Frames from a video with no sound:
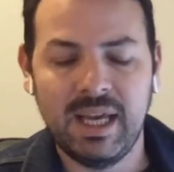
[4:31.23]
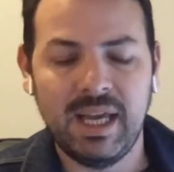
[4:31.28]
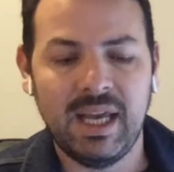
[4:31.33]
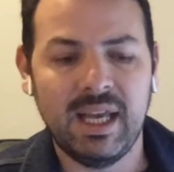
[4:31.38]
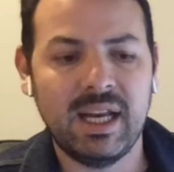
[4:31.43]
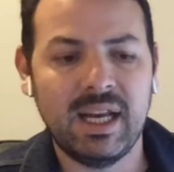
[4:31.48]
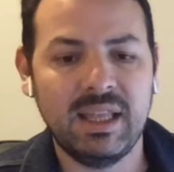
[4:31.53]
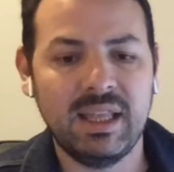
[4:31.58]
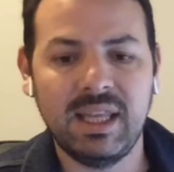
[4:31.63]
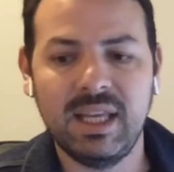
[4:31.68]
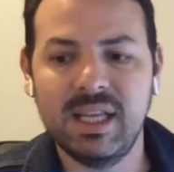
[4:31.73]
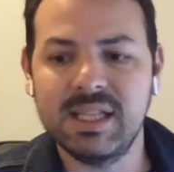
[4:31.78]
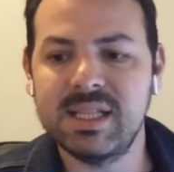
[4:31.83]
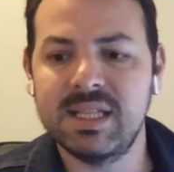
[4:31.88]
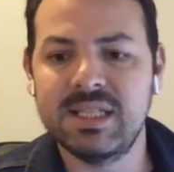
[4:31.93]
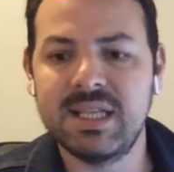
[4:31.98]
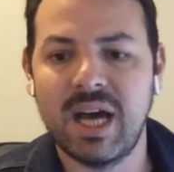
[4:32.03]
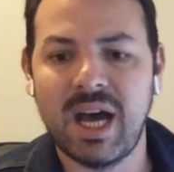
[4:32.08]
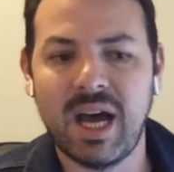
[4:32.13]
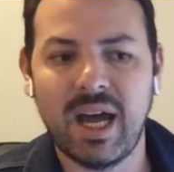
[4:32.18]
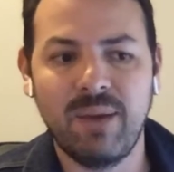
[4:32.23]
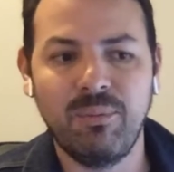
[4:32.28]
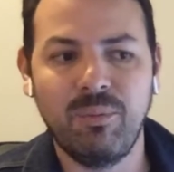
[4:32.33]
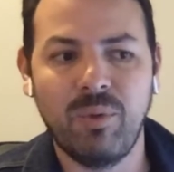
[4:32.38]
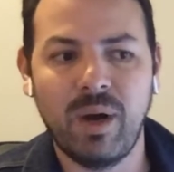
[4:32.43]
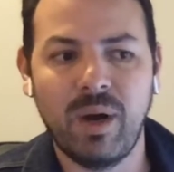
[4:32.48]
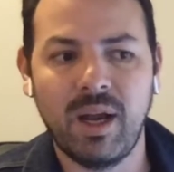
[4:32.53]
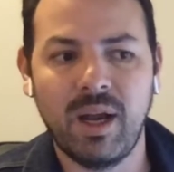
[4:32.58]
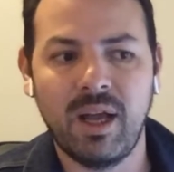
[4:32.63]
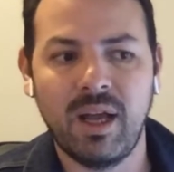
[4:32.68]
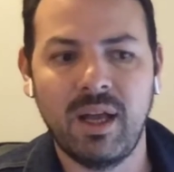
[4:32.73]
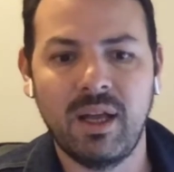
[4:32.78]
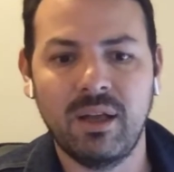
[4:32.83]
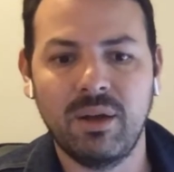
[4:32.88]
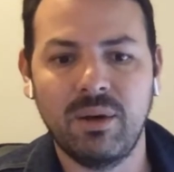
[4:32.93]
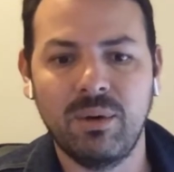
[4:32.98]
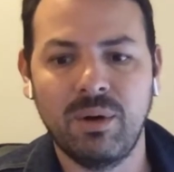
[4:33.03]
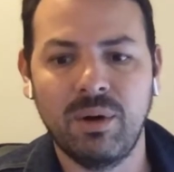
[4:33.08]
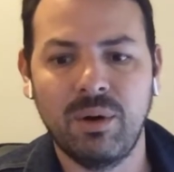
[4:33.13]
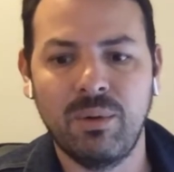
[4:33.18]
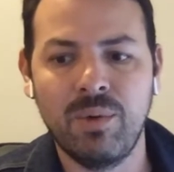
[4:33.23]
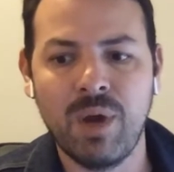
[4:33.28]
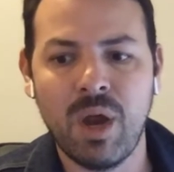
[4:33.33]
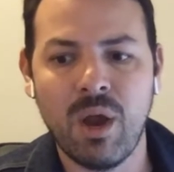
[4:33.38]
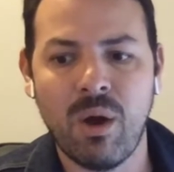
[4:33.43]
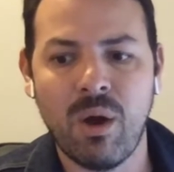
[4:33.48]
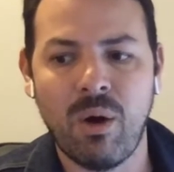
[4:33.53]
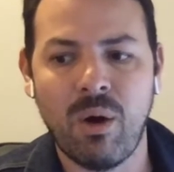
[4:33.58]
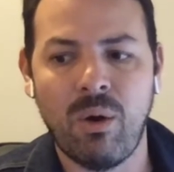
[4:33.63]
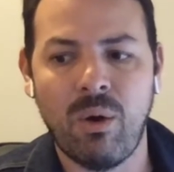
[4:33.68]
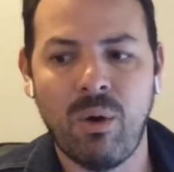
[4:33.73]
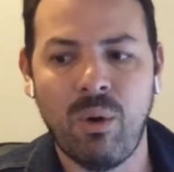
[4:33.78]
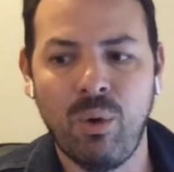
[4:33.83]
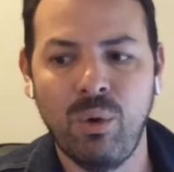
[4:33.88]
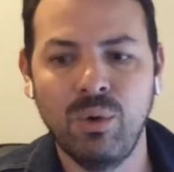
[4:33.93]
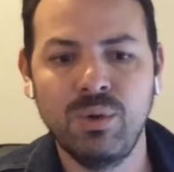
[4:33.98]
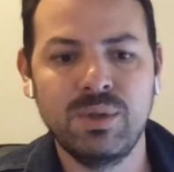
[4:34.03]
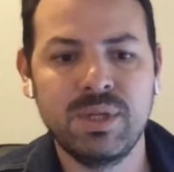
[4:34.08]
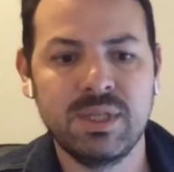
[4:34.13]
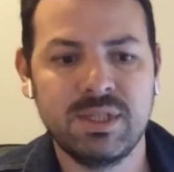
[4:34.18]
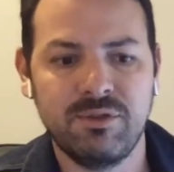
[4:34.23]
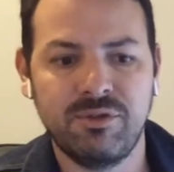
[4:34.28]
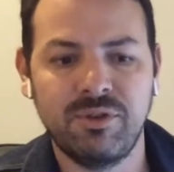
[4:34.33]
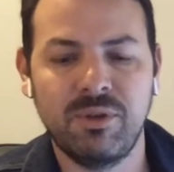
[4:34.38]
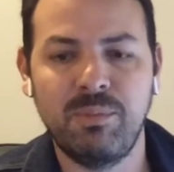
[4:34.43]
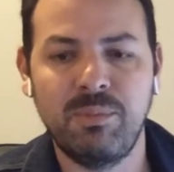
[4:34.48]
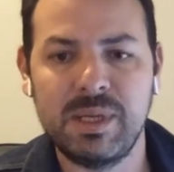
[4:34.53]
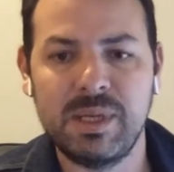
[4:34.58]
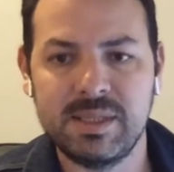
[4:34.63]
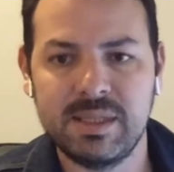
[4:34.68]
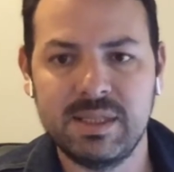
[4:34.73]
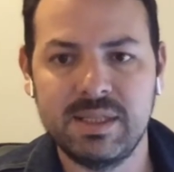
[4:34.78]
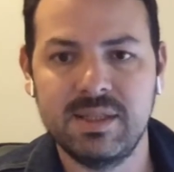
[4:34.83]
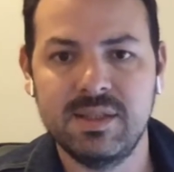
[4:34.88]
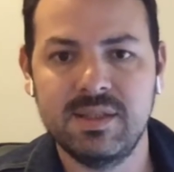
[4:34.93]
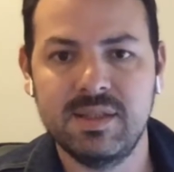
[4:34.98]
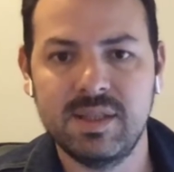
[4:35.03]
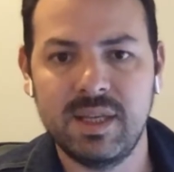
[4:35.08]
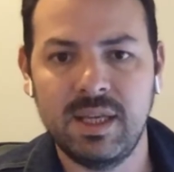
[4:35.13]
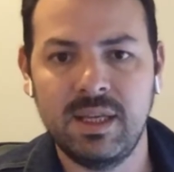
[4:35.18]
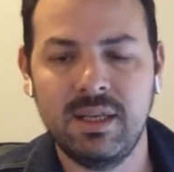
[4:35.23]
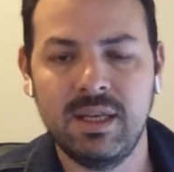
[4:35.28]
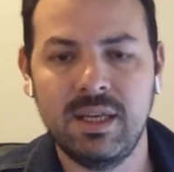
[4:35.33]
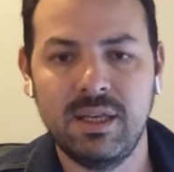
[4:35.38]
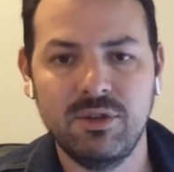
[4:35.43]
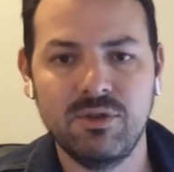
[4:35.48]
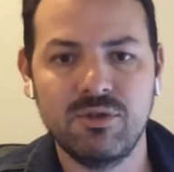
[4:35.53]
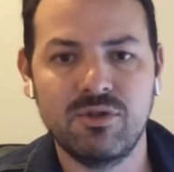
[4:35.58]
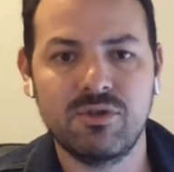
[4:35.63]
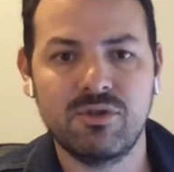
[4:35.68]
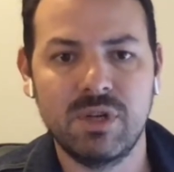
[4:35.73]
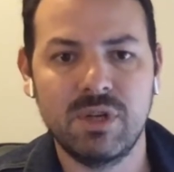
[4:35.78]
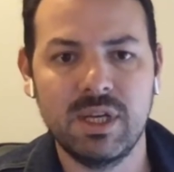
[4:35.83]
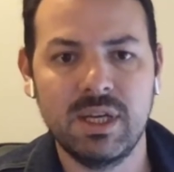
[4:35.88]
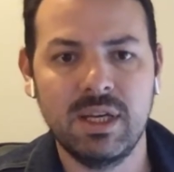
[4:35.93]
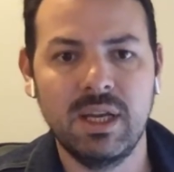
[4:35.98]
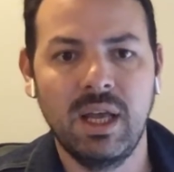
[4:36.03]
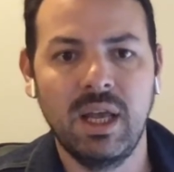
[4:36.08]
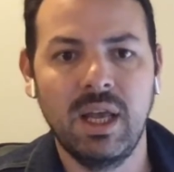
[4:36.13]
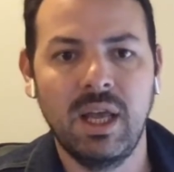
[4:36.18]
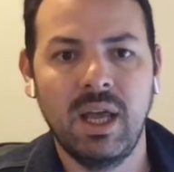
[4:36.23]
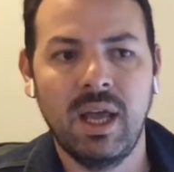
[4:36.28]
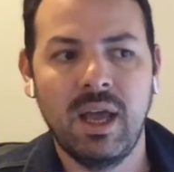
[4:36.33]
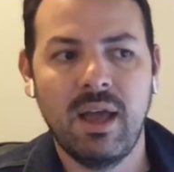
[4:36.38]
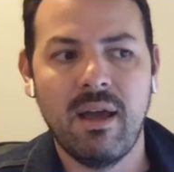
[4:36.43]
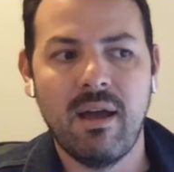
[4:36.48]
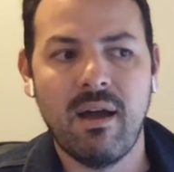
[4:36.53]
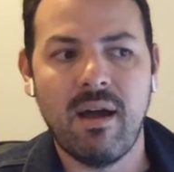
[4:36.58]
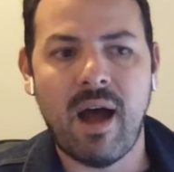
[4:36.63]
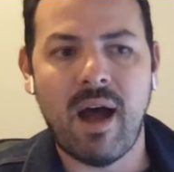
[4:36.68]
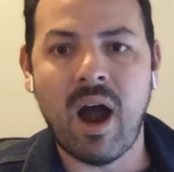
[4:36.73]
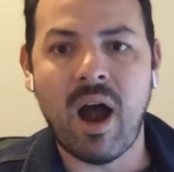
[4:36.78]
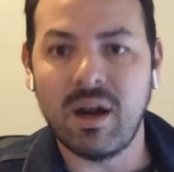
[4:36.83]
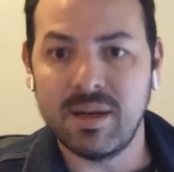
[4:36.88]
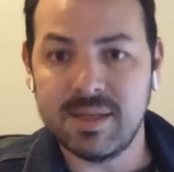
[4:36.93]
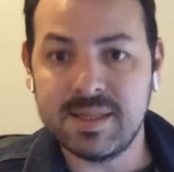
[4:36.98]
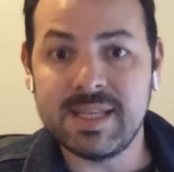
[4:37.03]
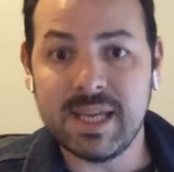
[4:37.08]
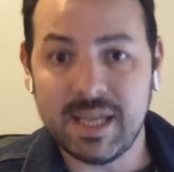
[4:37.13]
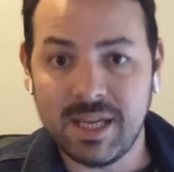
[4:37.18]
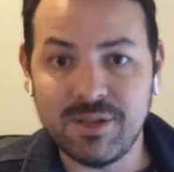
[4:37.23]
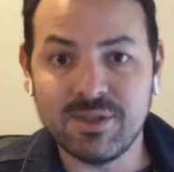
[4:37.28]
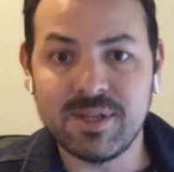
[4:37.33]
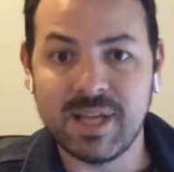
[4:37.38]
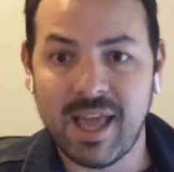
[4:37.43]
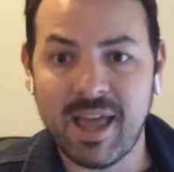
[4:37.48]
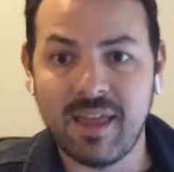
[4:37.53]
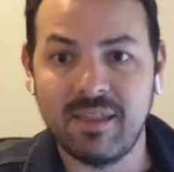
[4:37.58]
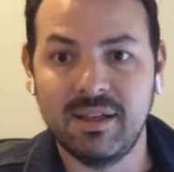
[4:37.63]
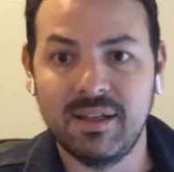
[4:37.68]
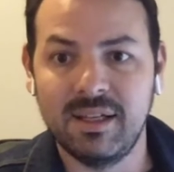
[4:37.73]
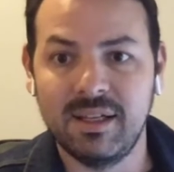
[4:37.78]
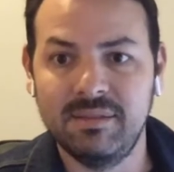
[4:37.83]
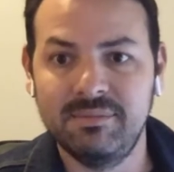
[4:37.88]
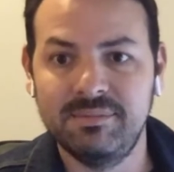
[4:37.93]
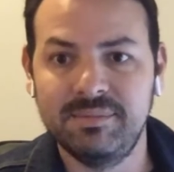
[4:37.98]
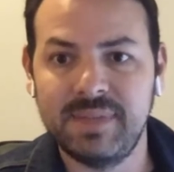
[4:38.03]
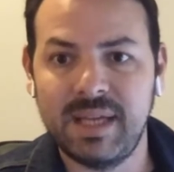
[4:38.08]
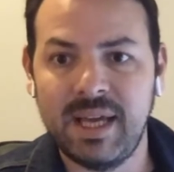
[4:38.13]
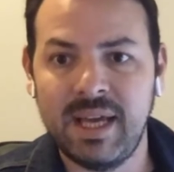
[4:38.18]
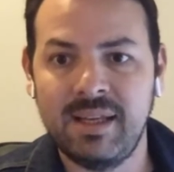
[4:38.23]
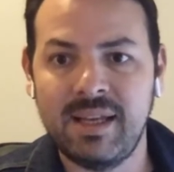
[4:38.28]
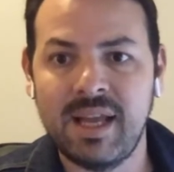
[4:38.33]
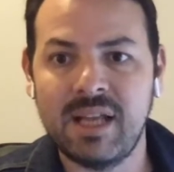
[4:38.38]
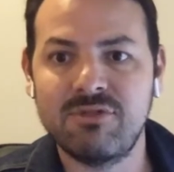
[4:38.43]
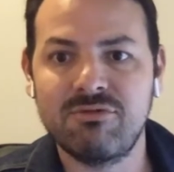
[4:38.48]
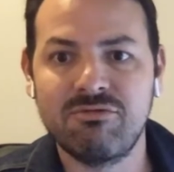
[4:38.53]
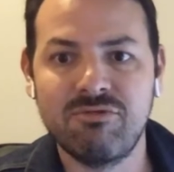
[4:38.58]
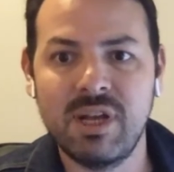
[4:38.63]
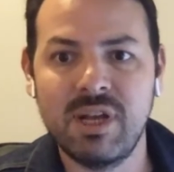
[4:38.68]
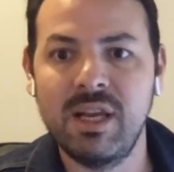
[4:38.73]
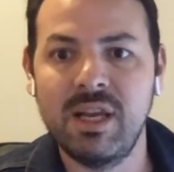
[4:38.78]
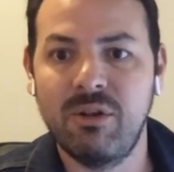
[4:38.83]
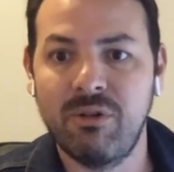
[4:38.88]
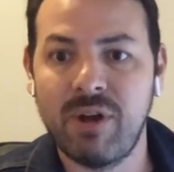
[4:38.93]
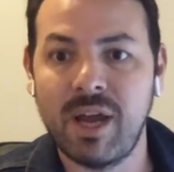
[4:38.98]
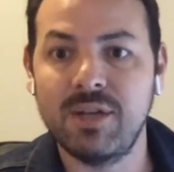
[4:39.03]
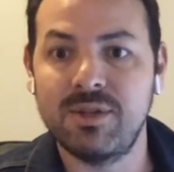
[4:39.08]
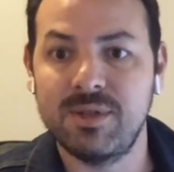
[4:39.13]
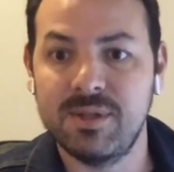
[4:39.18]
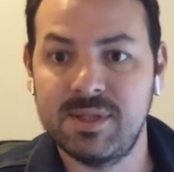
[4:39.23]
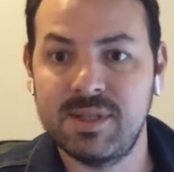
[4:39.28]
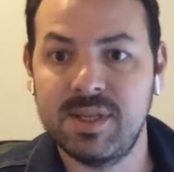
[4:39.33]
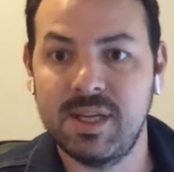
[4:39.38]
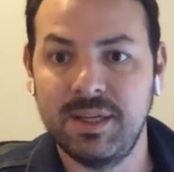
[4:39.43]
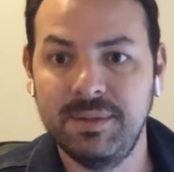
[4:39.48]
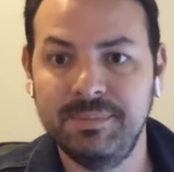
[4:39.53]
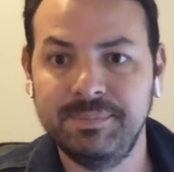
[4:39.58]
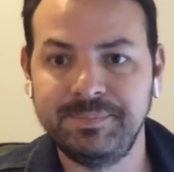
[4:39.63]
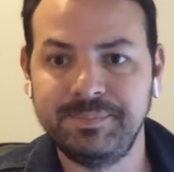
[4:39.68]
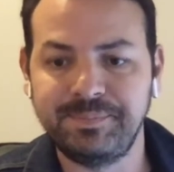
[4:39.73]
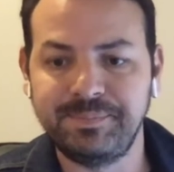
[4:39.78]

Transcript: And I think it's a time where all the different business in the industry are sticking together, and that's really great to see,